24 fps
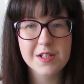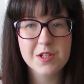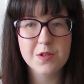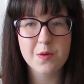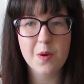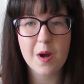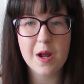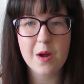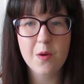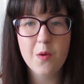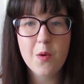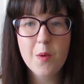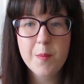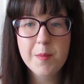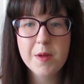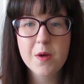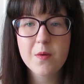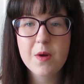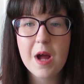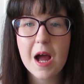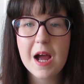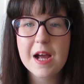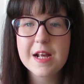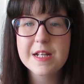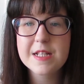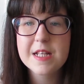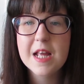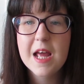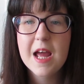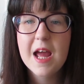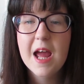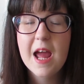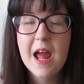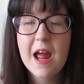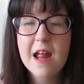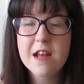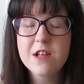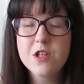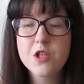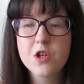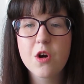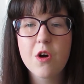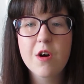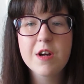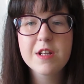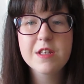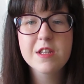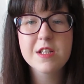So I hope you guys
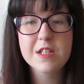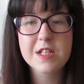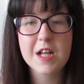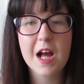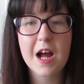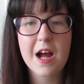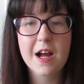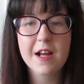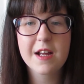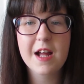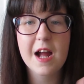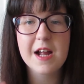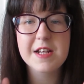enjoyed the tag.